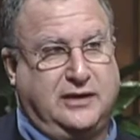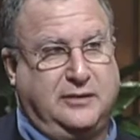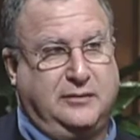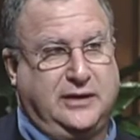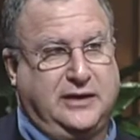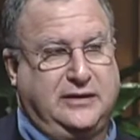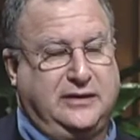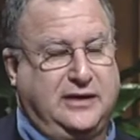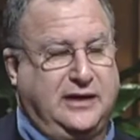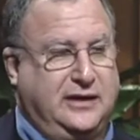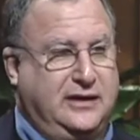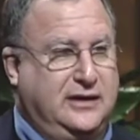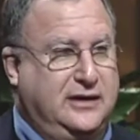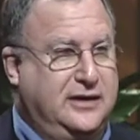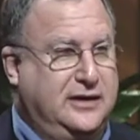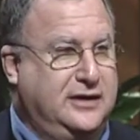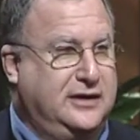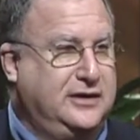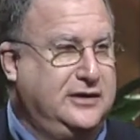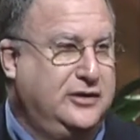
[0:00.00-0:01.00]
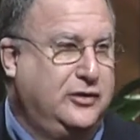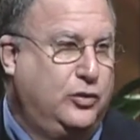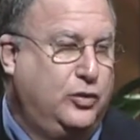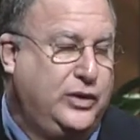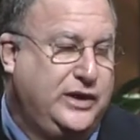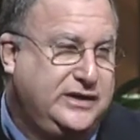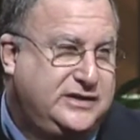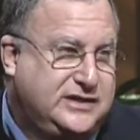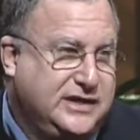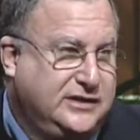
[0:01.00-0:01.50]
I mean,
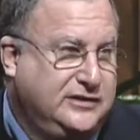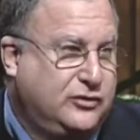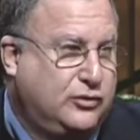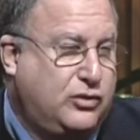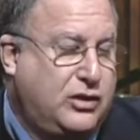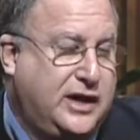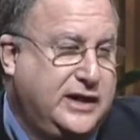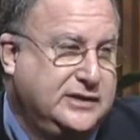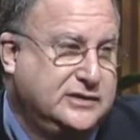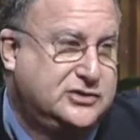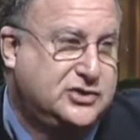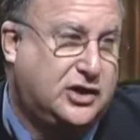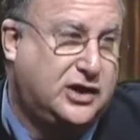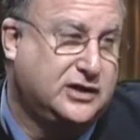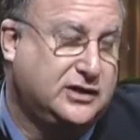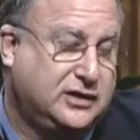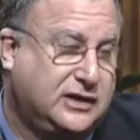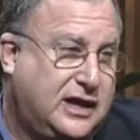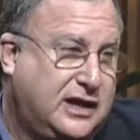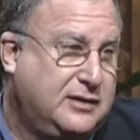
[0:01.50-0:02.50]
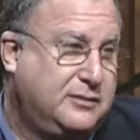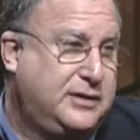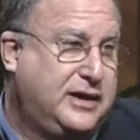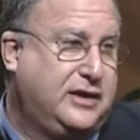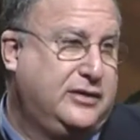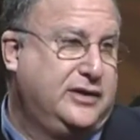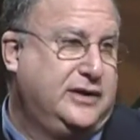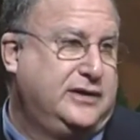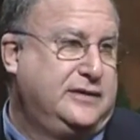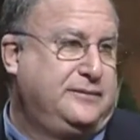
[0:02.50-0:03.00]
we tend to write and talk a lot
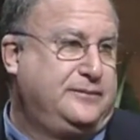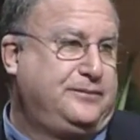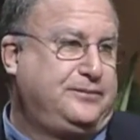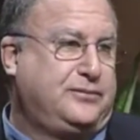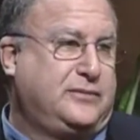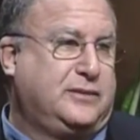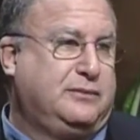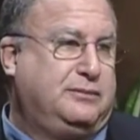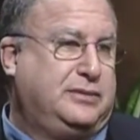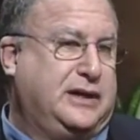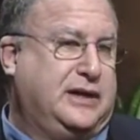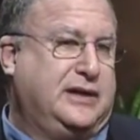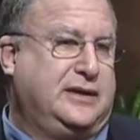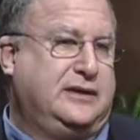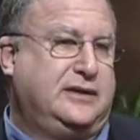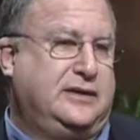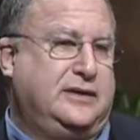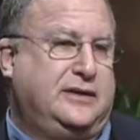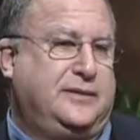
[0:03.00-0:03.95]
about it, but